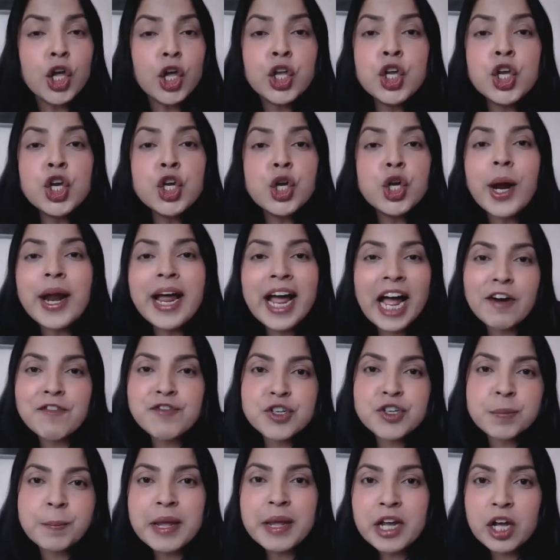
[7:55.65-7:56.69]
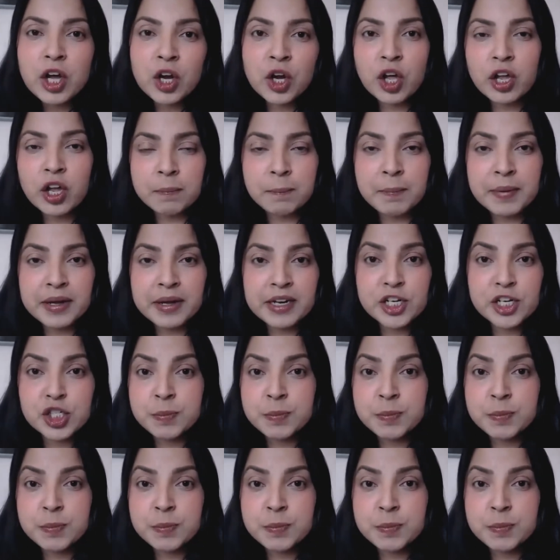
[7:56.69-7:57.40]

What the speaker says: You don't have to make a lot of money